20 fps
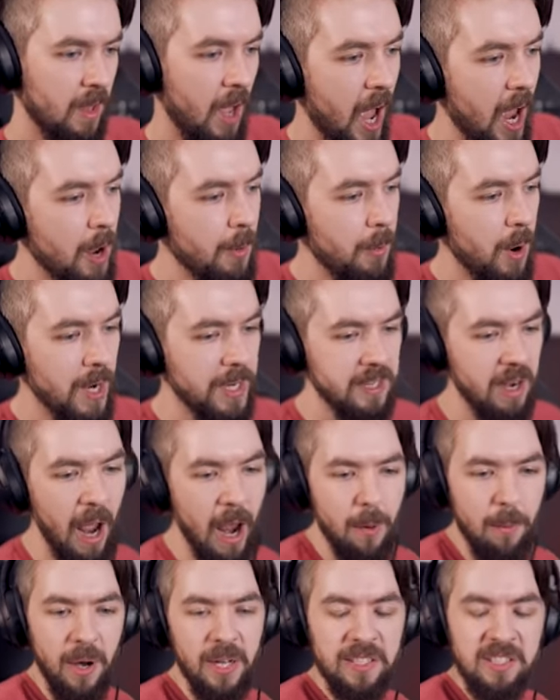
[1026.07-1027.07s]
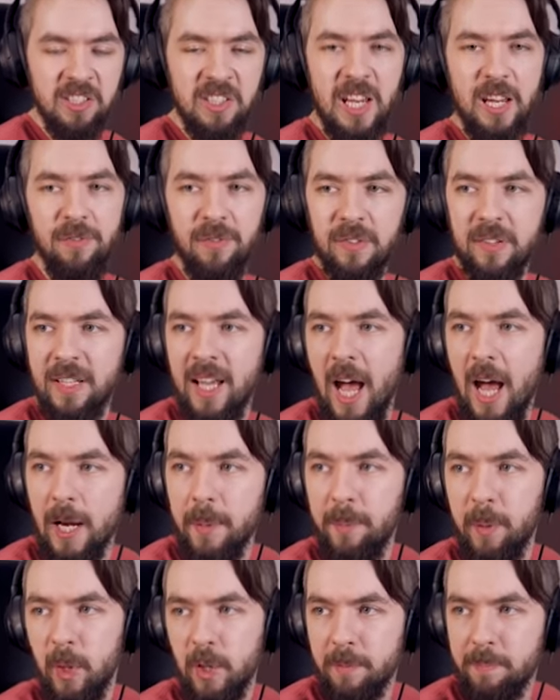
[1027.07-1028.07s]
I won, I won Steven the
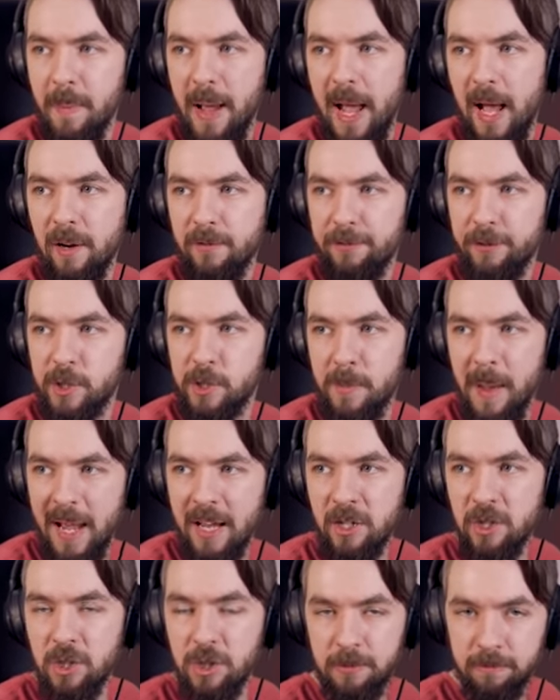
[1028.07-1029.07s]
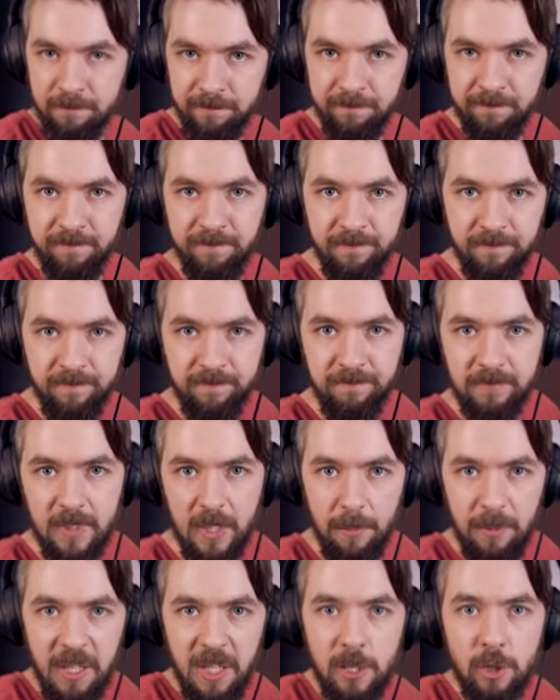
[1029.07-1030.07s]
Catapult Man for Smash.
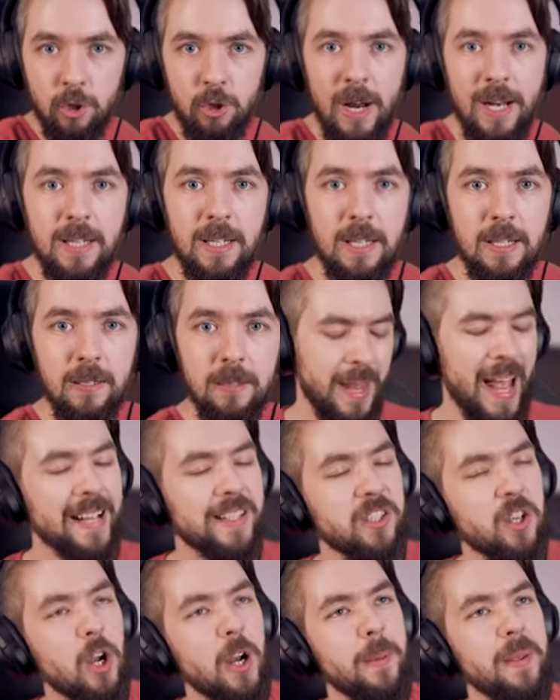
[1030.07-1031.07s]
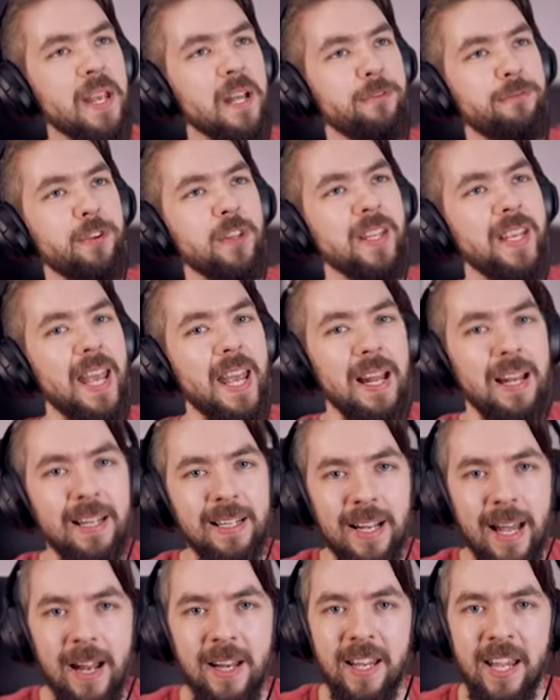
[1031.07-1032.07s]
Can we get it trending? That's going to be it for the
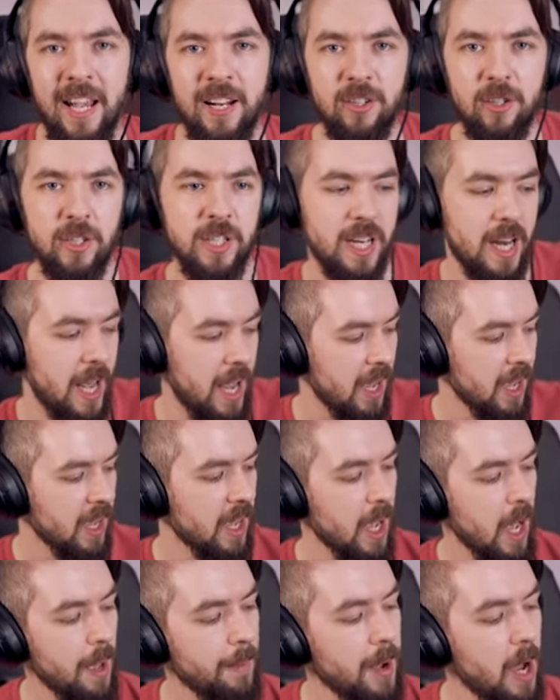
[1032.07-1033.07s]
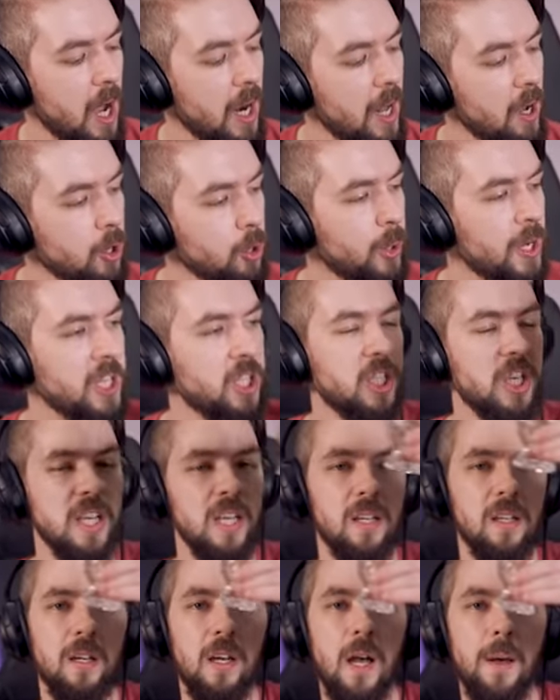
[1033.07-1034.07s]
Gaelic Gladiator today. I'm all out of
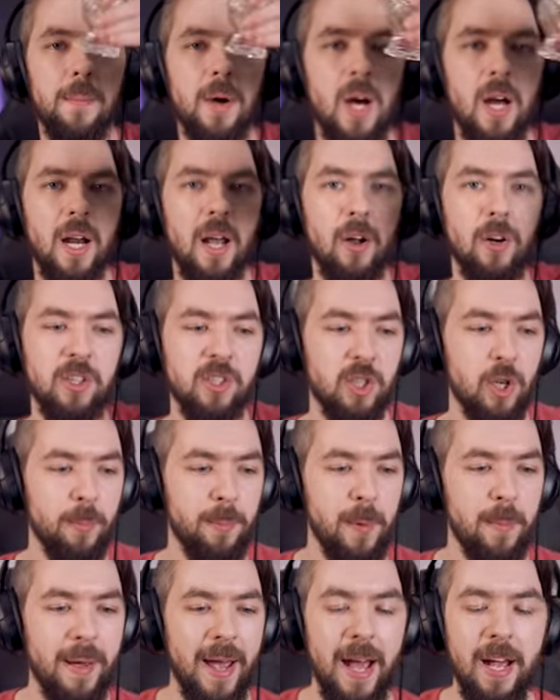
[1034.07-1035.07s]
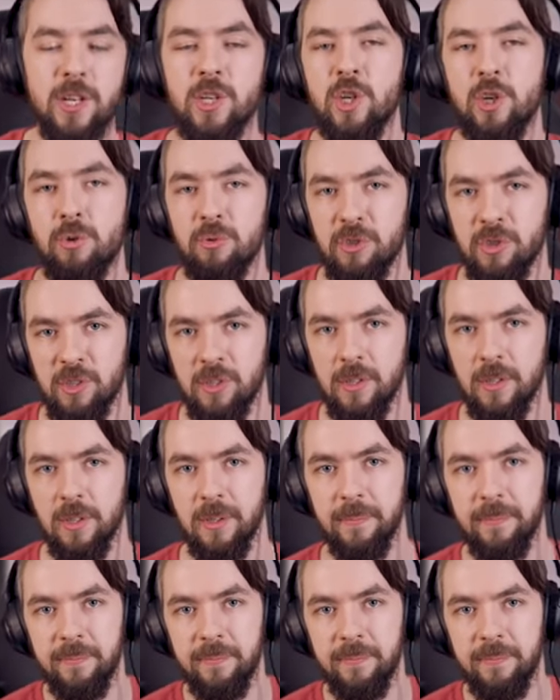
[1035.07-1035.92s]
whiskey. I'm all out of Superman juice.